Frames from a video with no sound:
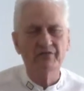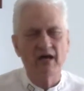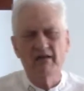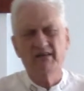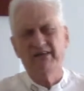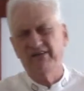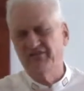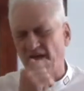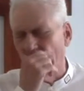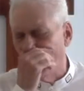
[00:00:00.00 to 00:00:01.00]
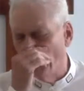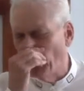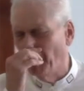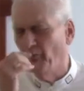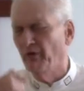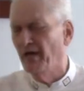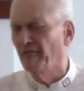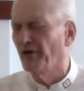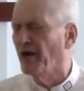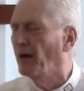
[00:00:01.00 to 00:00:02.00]
because I decided I probably would
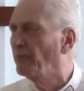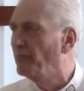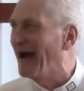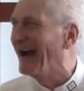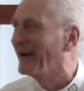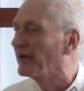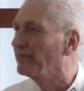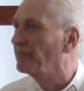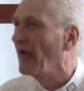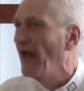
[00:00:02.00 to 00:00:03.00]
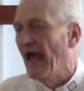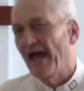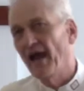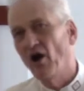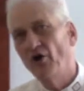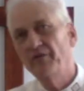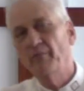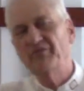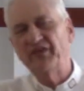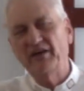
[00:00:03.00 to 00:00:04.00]
never come back. And I heard
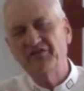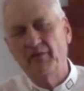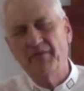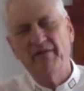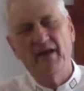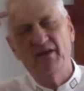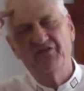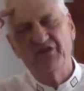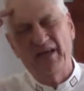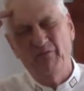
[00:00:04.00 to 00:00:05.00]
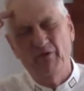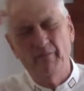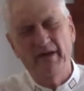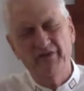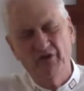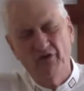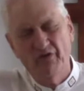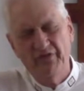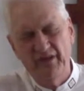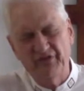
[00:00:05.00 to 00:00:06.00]
them say something that has stayed with me till
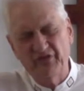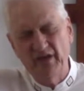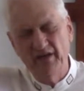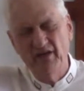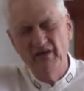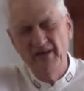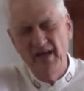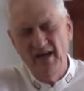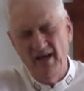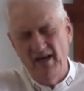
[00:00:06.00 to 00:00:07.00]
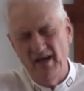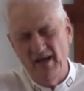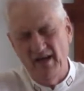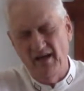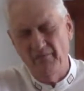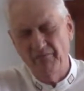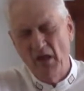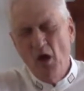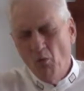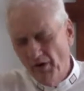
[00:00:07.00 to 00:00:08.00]
this day.
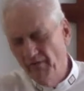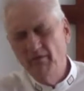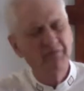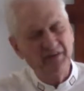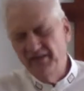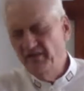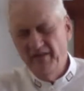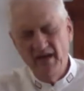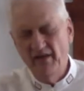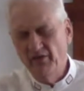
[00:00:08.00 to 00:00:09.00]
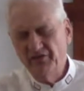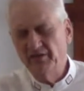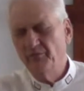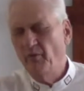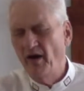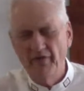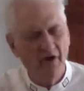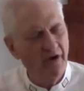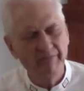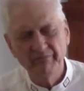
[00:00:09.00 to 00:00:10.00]
One of them said to the other, says,
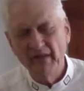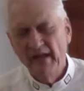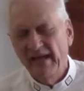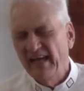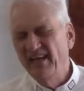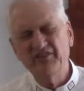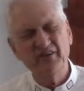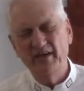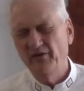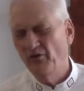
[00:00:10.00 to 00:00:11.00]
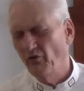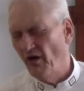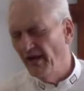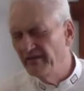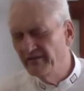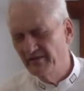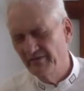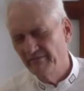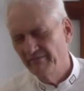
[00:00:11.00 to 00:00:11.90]
"Brother, isn't it great